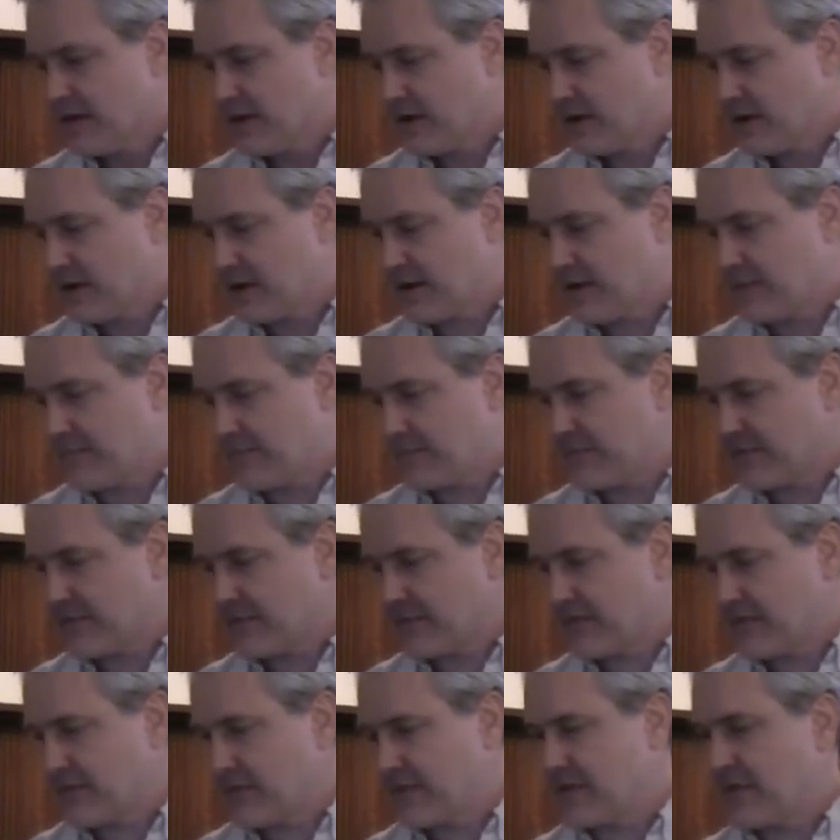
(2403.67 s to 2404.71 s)
Um,
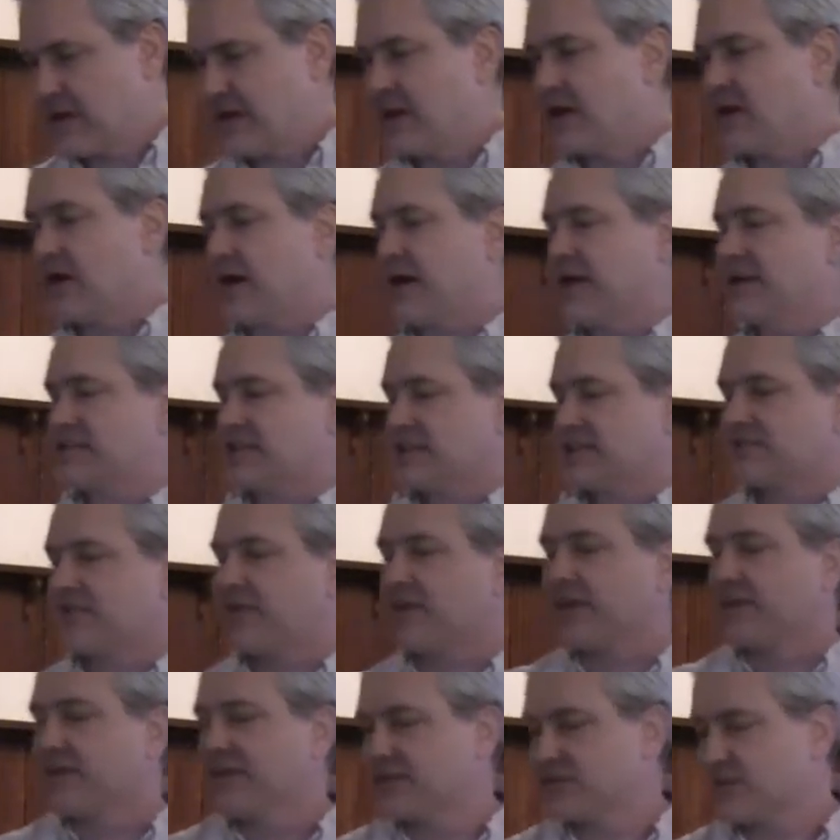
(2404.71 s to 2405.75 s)
you know, it's, it's
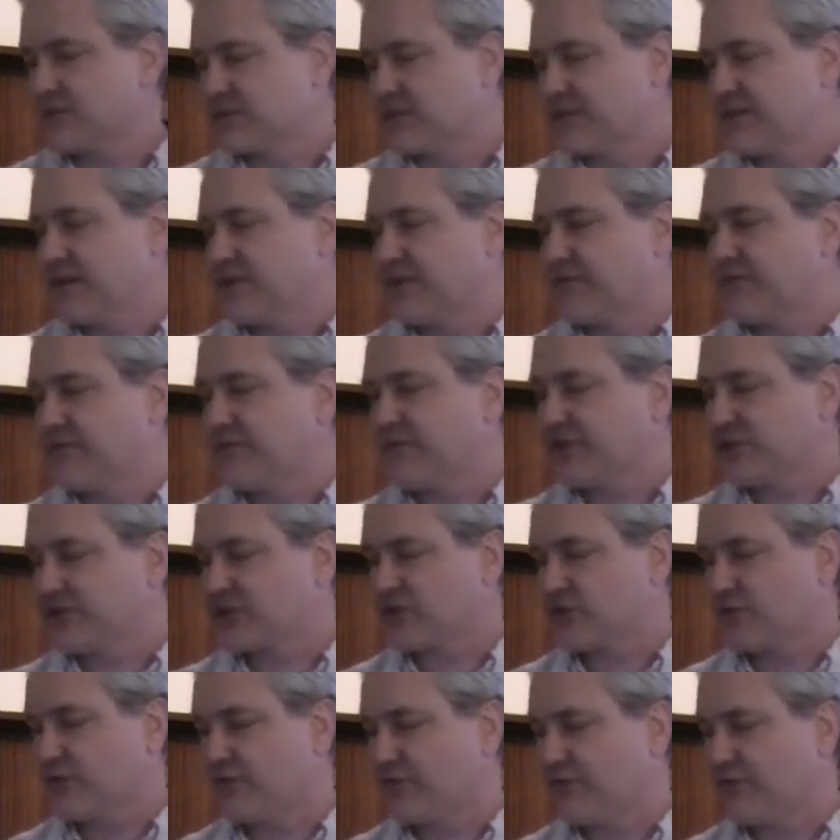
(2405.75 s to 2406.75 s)
funny, this was the official